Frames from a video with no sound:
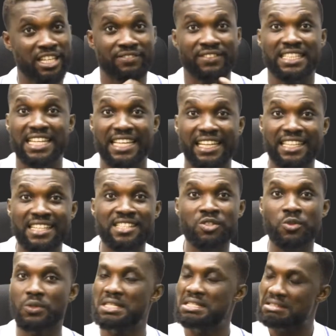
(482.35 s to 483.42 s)
If they didn't get
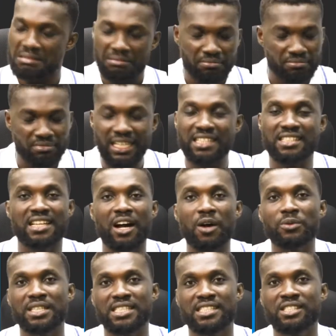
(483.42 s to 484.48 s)
anything to eat, that is
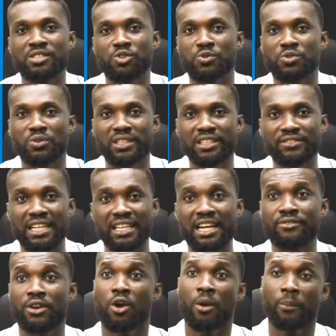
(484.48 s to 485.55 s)
how they still choose to live their
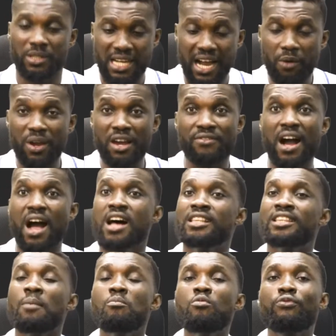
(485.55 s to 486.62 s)
life. But however,
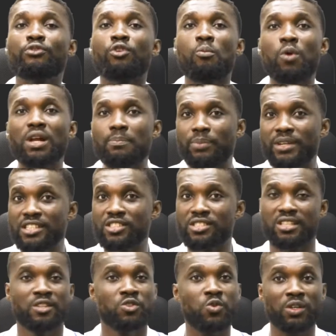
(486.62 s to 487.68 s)
they move from one
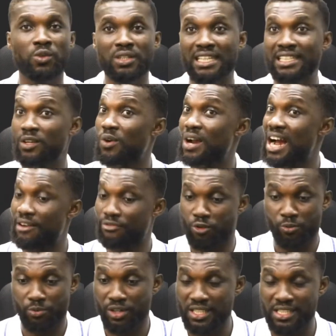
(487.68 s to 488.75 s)
place to another. They don't
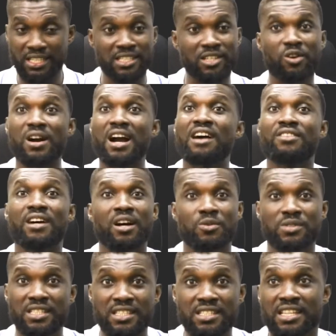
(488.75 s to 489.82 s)
have communities, they don't have
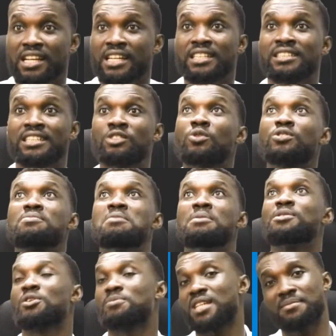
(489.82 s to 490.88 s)
houses. They just
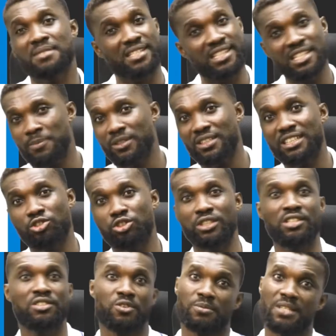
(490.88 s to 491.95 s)
maybe sometimes they sleep under
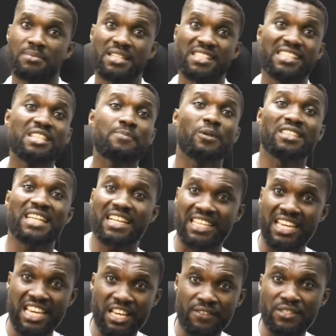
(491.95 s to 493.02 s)
trees, sometimes they sleep under
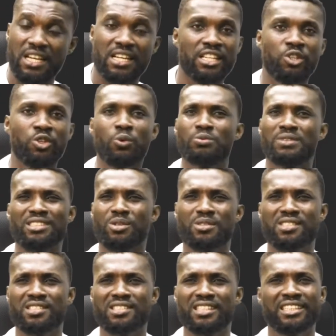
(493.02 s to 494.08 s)
caves. You know, they
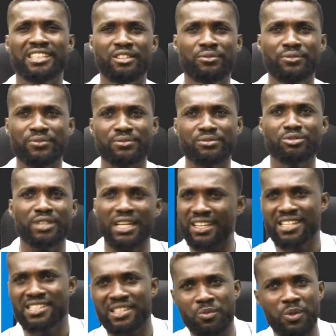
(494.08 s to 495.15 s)
just live
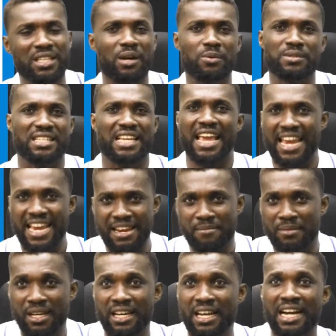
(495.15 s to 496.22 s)
recklessly without
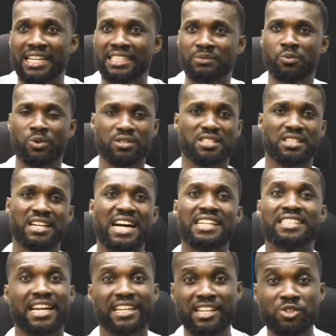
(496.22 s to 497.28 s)
aim
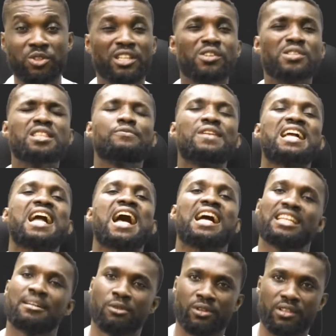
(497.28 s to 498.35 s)
and direction. They just live like
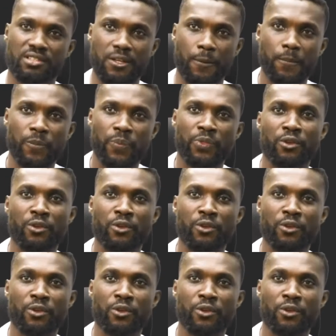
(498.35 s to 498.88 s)
animals.